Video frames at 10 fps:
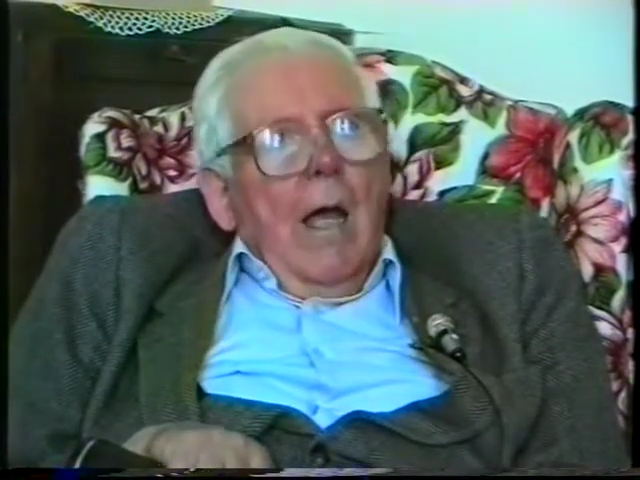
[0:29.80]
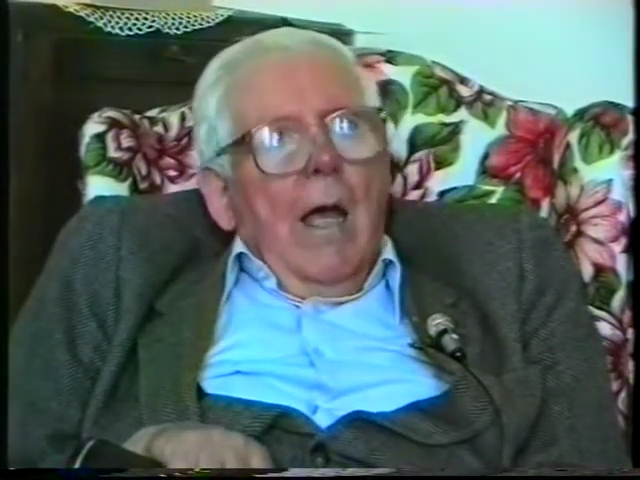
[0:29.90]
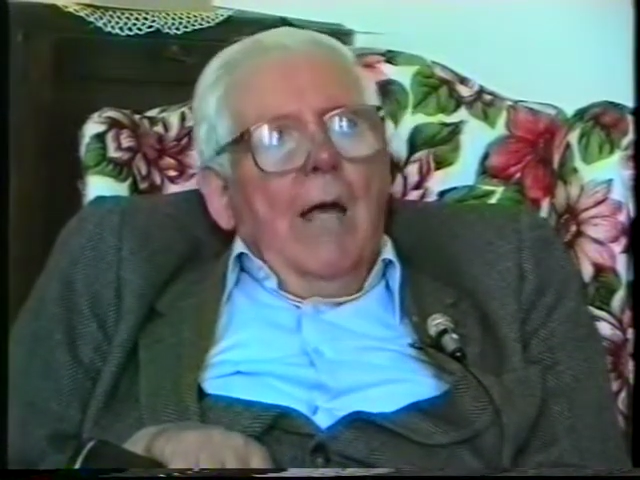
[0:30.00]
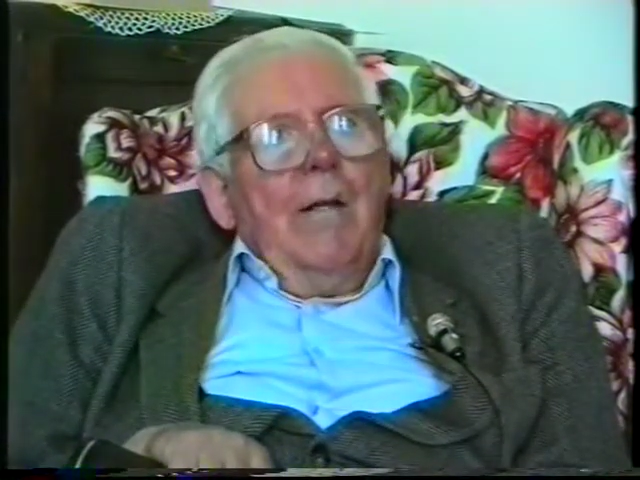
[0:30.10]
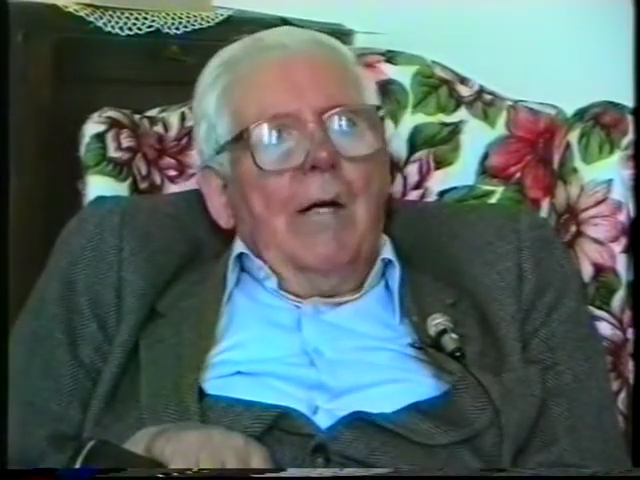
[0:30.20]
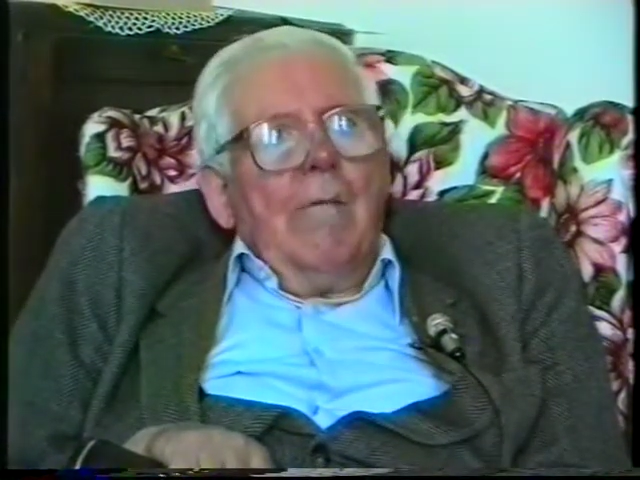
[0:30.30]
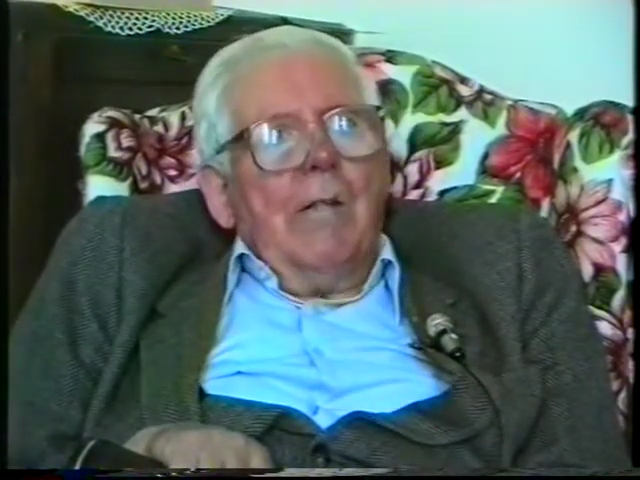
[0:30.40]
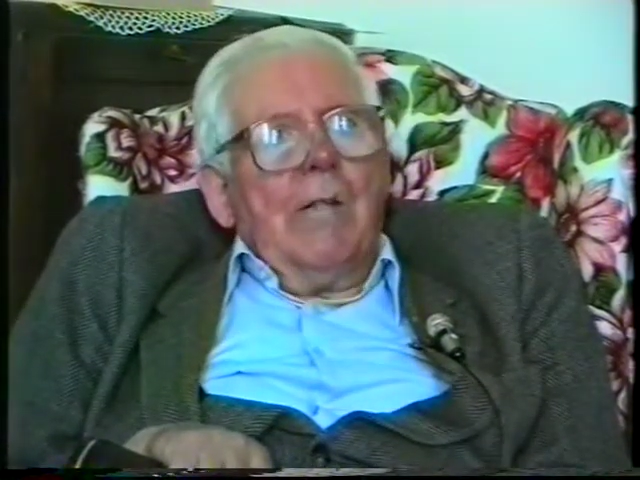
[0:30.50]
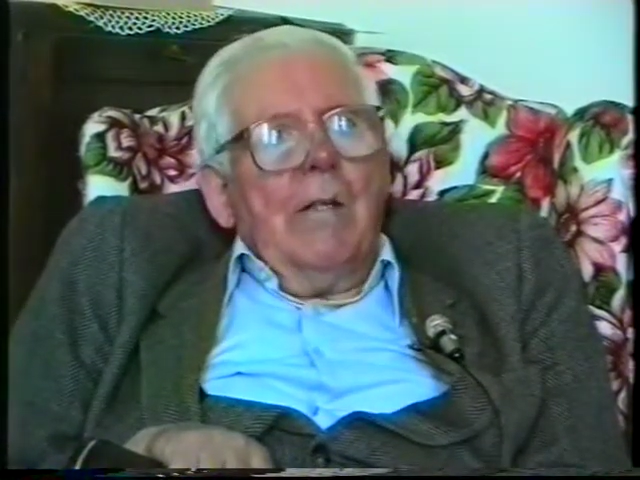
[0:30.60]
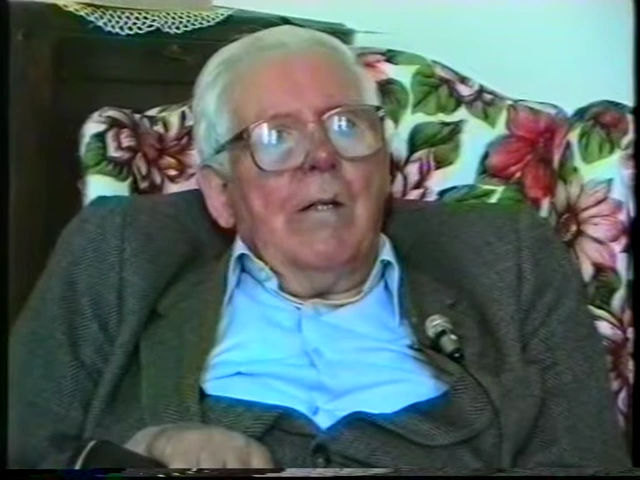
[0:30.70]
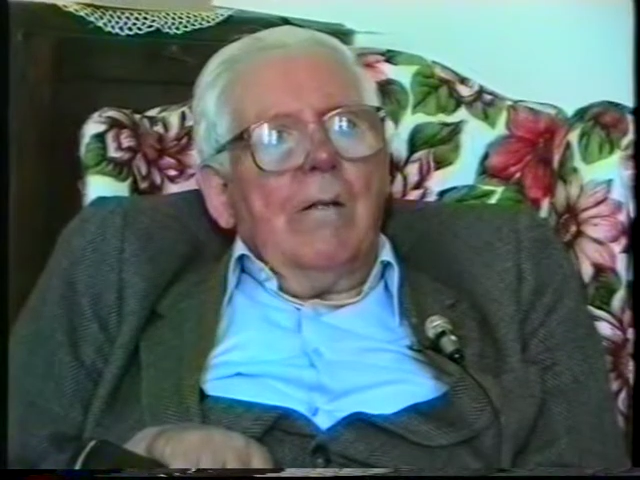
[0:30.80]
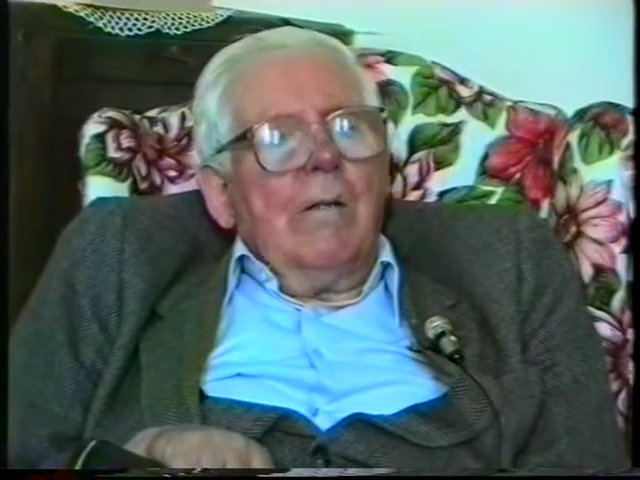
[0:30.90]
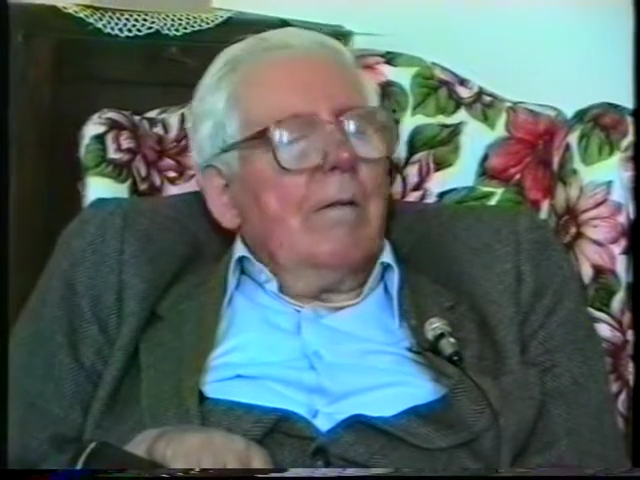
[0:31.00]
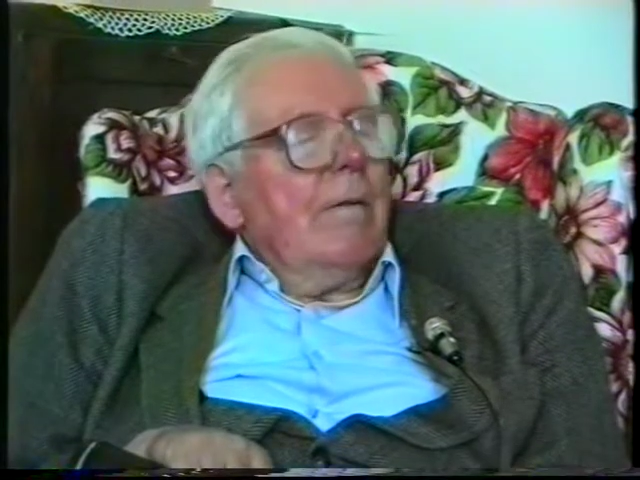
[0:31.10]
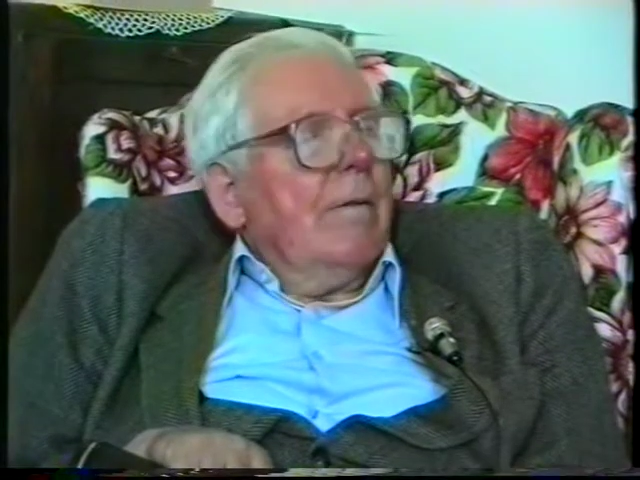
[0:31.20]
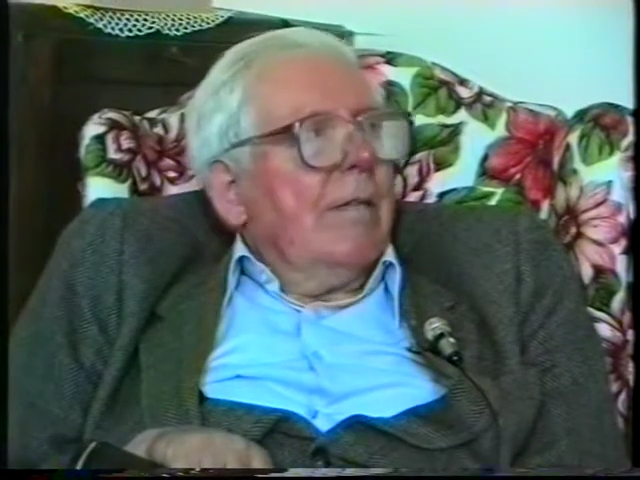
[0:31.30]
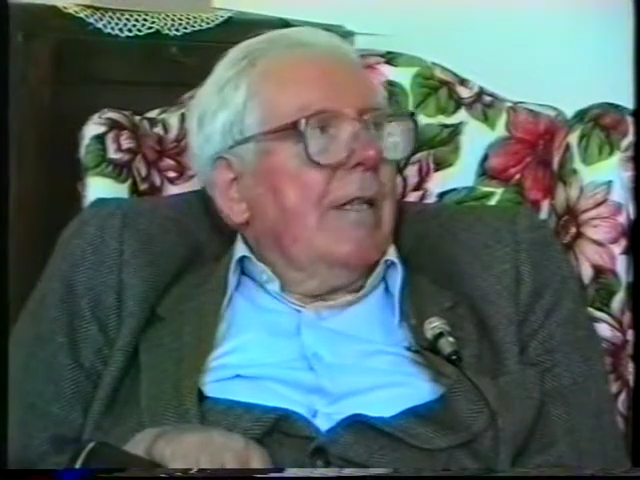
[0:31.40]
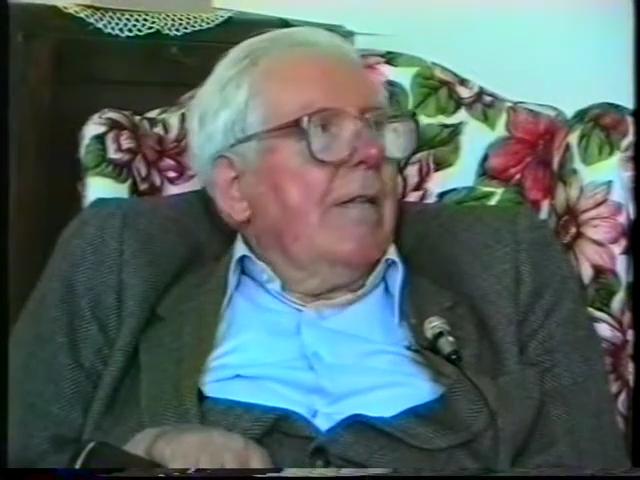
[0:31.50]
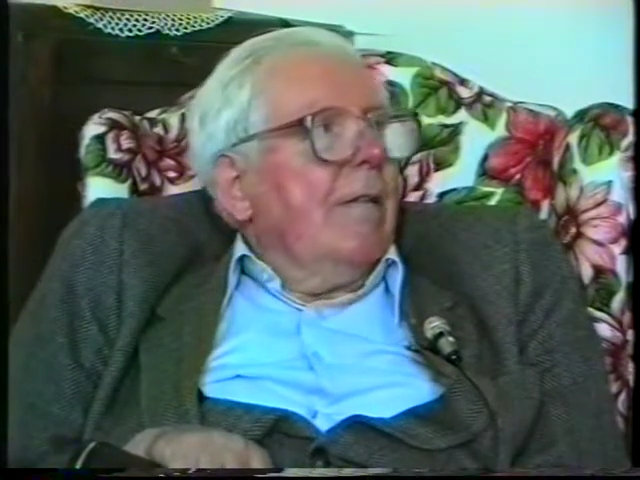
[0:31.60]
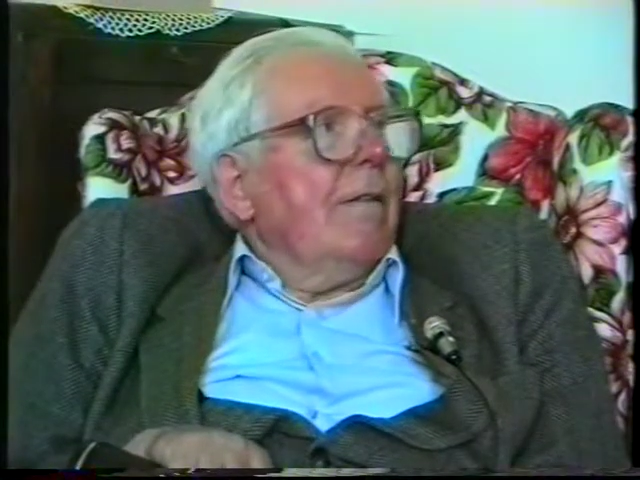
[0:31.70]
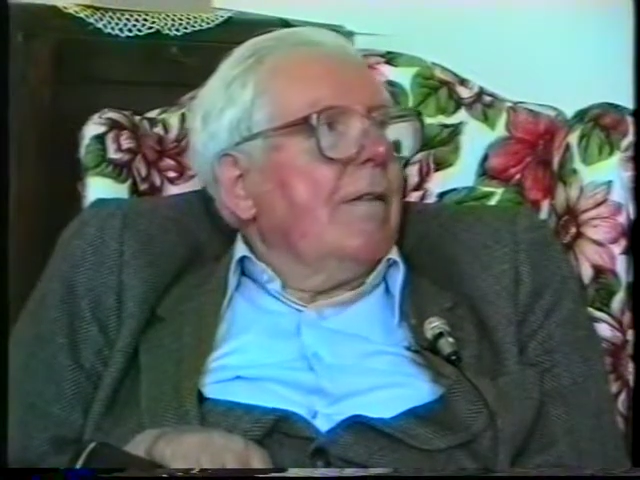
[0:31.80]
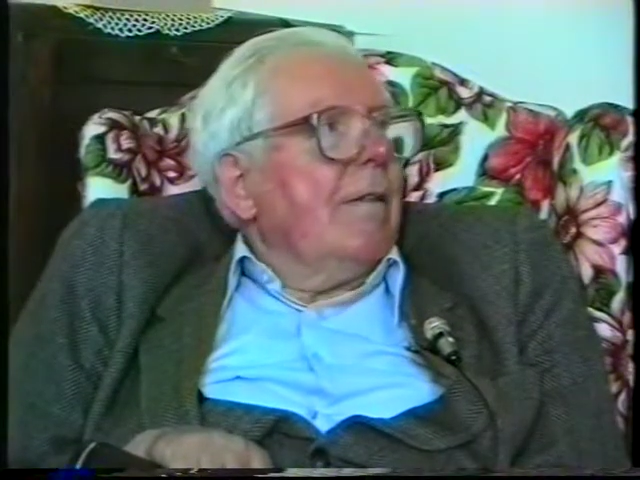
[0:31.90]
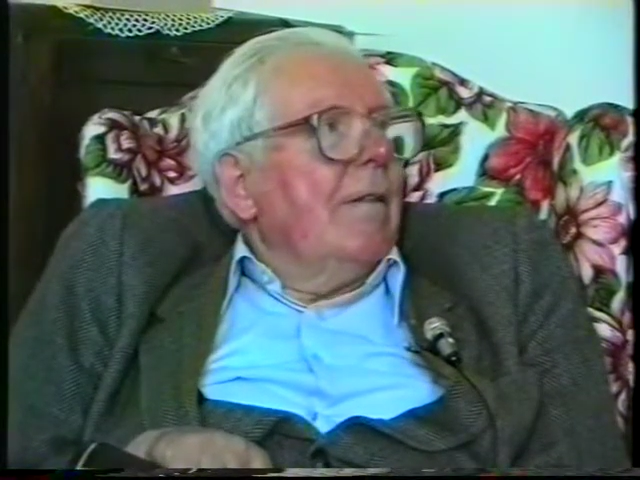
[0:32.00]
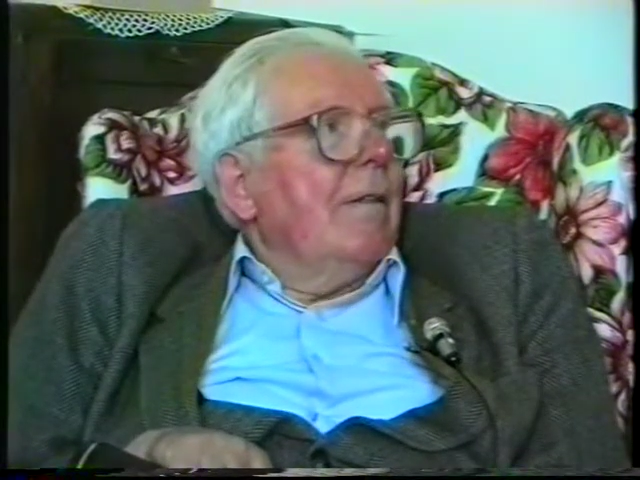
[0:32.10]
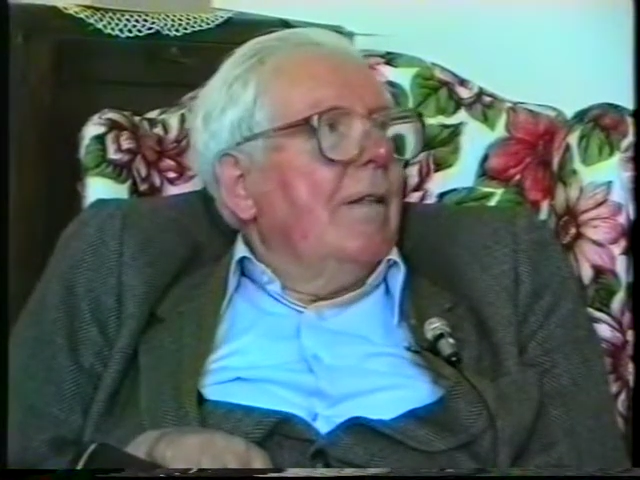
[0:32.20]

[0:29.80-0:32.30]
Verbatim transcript: and I returned to Cygnus